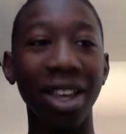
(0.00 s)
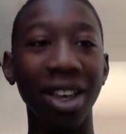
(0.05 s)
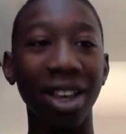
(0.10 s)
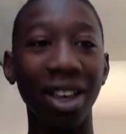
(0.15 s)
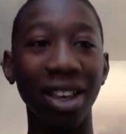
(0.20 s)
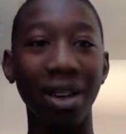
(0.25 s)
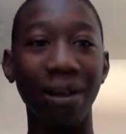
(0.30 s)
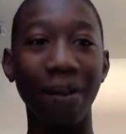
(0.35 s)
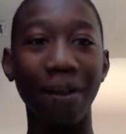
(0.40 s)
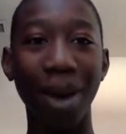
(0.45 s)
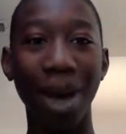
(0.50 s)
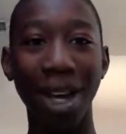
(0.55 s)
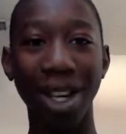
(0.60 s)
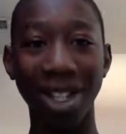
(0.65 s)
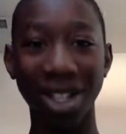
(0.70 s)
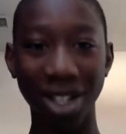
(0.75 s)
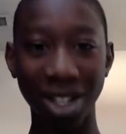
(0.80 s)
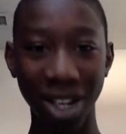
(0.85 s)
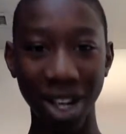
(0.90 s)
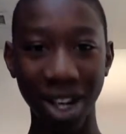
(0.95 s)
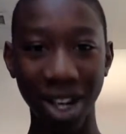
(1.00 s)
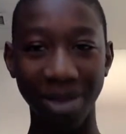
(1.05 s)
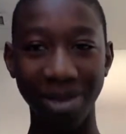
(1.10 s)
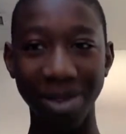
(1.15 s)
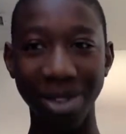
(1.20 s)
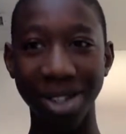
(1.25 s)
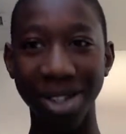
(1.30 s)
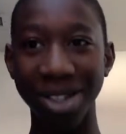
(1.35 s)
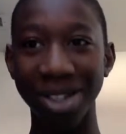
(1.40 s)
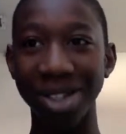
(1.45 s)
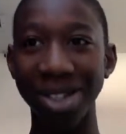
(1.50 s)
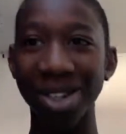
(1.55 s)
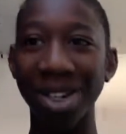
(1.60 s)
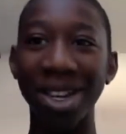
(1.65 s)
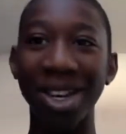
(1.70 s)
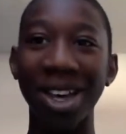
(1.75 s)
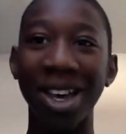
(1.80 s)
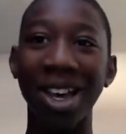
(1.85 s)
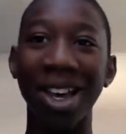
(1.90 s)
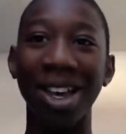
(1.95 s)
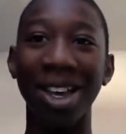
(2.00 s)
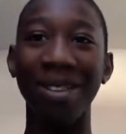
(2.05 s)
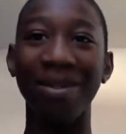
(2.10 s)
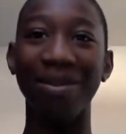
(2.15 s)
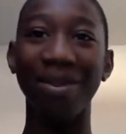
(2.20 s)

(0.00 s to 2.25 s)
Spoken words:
in past times. And